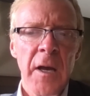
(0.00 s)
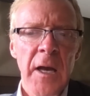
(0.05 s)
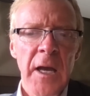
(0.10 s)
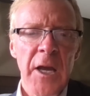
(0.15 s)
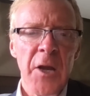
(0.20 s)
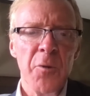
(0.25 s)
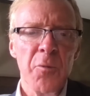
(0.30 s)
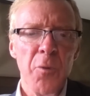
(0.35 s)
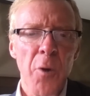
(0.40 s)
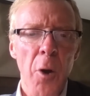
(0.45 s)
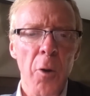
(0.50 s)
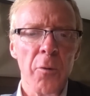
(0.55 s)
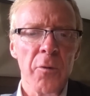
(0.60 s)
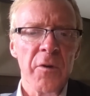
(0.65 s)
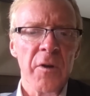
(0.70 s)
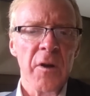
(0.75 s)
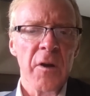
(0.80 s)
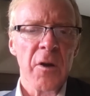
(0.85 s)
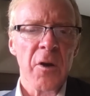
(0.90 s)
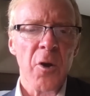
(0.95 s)
He
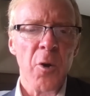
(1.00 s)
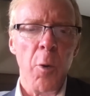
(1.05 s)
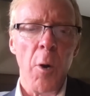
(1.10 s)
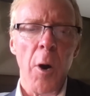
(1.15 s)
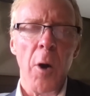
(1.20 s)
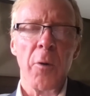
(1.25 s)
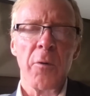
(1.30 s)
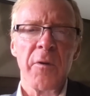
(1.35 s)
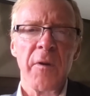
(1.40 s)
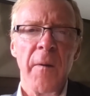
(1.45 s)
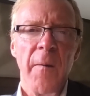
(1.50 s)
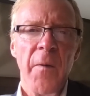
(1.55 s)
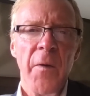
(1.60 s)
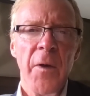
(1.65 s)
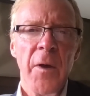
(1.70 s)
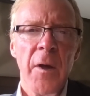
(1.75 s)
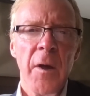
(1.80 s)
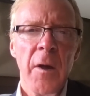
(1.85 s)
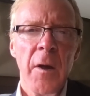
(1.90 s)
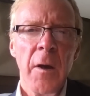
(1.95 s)
wrote, quote,
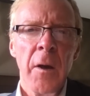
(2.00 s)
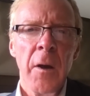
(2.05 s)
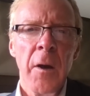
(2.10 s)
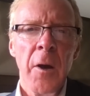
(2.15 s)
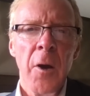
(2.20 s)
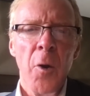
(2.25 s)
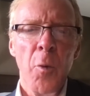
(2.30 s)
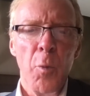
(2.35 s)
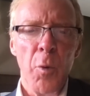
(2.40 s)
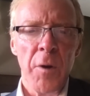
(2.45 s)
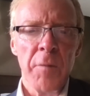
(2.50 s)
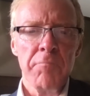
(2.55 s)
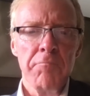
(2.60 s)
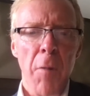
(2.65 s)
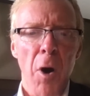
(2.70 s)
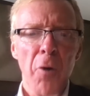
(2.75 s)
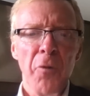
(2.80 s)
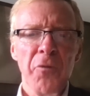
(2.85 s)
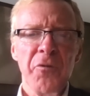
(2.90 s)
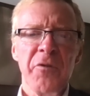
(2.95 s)
When
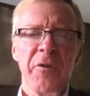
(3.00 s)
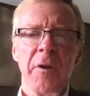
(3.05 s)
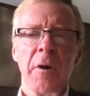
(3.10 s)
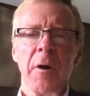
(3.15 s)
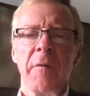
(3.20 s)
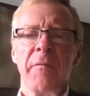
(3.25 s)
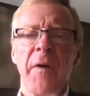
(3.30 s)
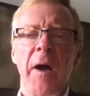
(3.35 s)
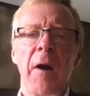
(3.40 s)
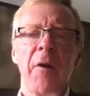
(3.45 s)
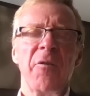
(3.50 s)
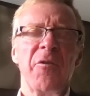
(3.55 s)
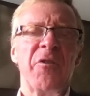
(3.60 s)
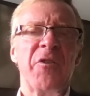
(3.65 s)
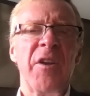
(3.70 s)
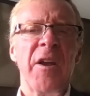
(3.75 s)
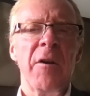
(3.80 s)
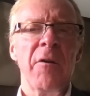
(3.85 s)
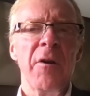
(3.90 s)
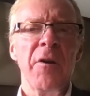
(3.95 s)
most of our
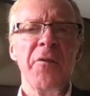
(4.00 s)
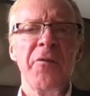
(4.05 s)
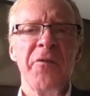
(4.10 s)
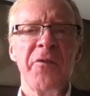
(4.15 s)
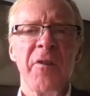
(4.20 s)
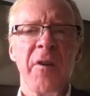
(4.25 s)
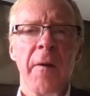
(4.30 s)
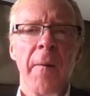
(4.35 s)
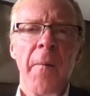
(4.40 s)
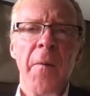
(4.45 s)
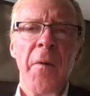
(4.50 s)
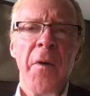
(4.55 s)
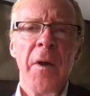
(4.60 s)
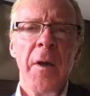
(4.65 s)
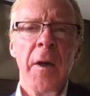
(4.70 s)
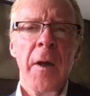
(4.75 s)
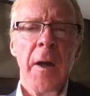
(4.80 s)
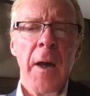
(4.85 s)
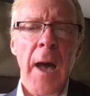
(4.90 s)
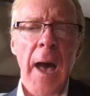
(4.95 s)
dearest
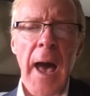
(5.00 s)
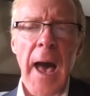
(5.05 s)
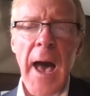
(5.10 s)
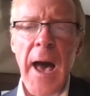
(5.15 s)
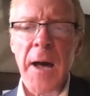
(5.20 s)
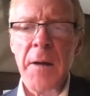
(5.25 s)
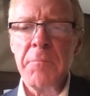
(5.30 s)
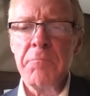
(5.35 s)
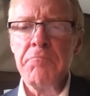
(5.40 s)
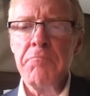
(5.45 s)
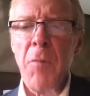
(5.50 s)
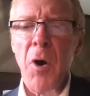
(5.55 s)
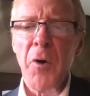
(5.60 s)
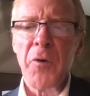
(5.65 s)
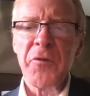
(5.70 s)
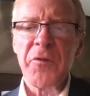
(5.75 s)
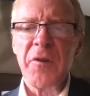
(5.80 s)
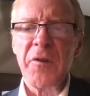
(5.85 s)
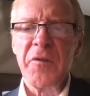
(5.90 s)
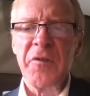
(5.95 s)
and
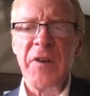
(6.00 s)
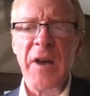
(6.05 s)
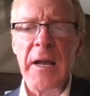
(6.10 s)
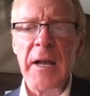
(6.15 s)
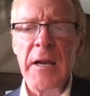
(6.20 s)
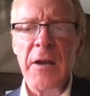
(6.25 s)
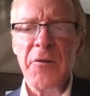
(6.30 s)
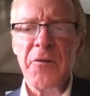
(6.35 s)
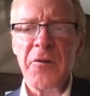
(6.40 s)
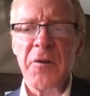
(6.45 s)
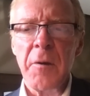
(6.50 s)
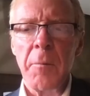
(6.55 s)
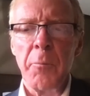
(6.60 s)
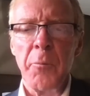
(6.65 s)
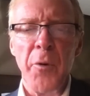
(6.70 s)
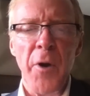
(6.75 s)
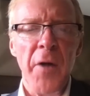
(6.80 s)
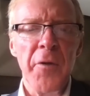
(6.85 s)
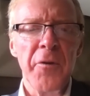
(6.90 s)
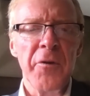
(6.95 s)
most zealous
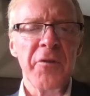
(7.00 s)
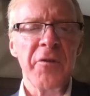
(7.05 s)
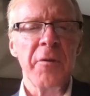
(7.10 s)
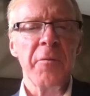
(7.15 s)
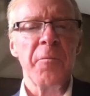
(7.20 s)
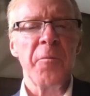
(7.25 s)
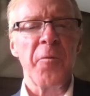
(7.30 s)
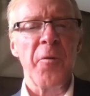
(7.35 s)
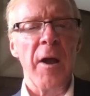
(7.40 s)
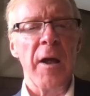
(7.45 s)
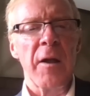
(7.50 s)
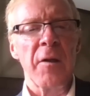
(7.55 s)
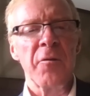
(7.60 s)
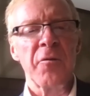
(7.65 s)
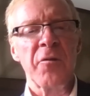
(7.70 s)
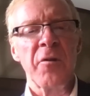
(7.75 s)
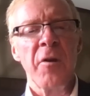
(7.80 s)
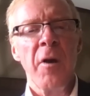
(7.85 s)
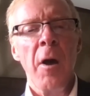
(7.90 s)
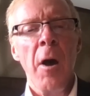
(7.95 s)
brothers and
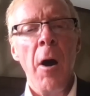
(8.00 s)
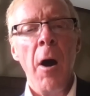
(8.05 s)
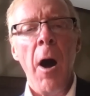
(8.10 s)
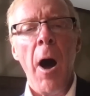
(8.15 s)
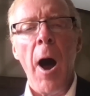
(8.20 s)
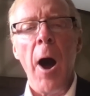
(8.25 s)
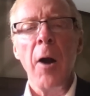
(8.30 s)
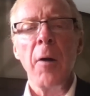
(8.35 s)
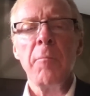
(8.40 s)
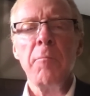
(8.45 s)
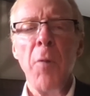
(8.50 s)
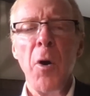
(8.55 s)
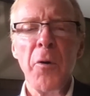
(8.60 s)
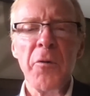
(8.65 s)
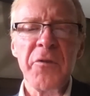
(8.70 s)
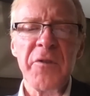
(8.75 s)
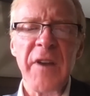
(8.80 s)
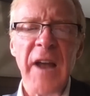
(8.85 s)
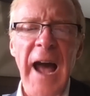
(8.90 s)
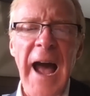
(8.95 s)
friends, our
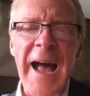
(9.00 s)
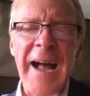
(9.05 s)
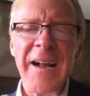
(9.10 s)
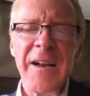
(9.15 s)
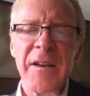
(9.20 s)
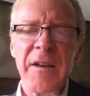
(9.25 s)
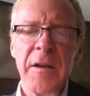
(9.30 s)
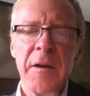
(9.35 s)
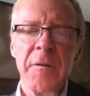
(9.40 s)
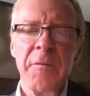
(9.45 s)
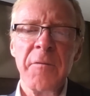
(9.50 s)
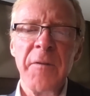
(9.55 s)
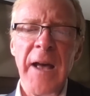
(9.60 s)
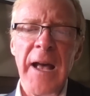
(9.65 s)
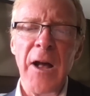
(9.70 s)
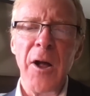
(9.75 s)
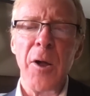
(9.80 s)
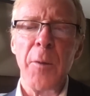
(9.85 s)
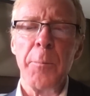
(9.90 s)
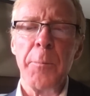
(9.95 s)
most active
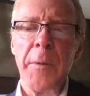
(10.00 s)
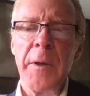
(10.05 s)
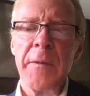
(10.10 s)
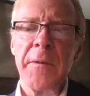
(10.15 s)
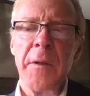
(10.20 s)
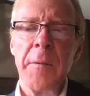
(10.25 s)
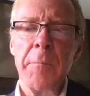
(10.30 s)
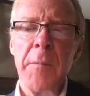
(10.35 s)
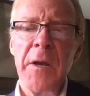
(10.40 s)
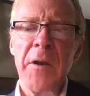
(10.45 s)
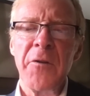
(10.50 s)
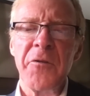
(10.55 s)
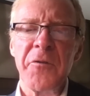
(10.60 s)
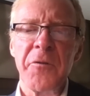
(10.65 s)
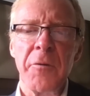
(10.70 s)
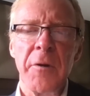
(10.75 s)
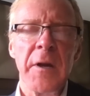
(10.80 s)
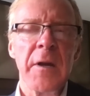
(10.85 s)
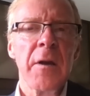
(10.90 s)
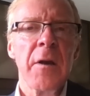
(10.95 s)
help in the
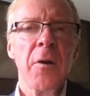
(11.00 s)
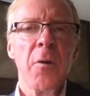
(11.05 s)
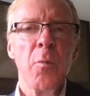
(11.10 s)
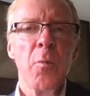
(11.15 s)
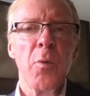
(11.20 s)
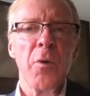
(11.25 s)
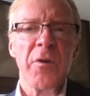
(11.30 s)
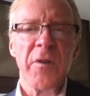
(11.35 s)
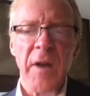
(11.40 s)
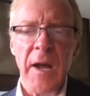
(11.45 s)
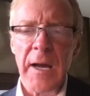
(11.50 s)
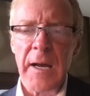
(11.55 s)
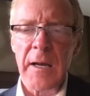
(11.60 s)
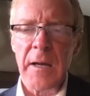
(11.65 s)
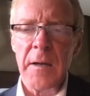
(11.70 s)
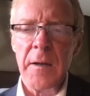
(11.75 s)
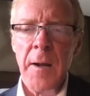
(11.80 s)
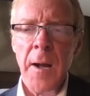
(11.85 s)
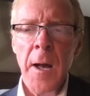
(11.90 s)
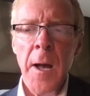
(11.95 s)
ministry were
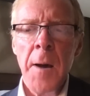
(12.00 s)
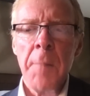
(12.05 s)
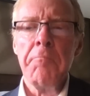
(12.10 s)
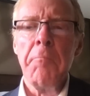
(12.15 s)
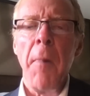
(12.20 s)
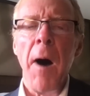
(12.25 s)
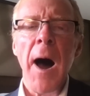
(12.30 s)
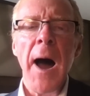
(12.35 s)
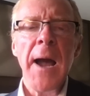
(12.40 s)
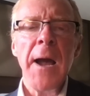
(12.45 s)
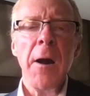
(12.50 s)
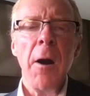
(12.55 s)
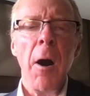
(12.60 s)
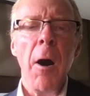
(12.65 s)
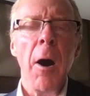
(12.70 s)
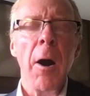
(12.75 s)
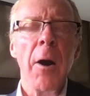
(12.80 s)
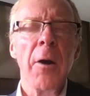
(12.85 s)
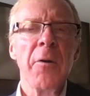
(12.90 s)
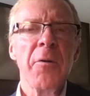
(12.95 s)
taken. My
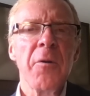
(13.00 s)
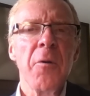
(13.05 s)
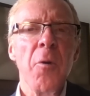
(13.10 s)
heart